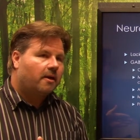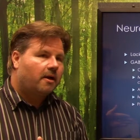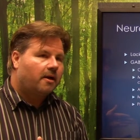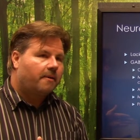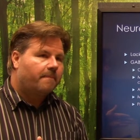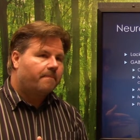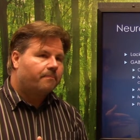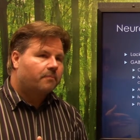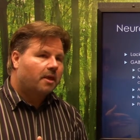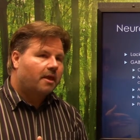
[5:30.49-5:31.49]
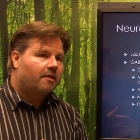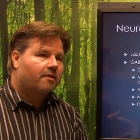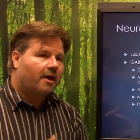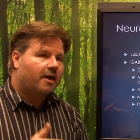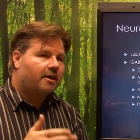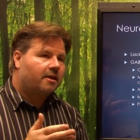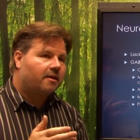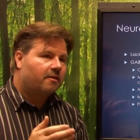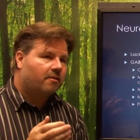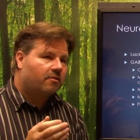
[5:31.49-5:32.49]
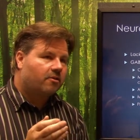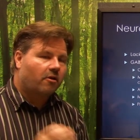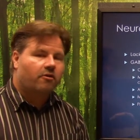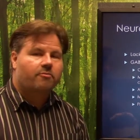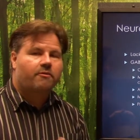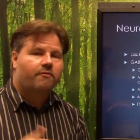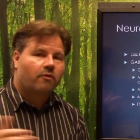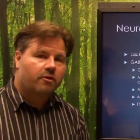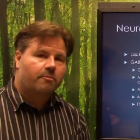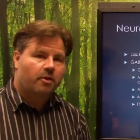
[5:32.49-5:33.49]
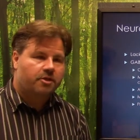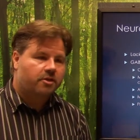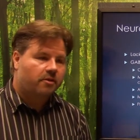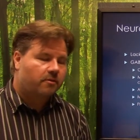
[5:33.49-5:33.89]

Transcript: anxiety starts before depression.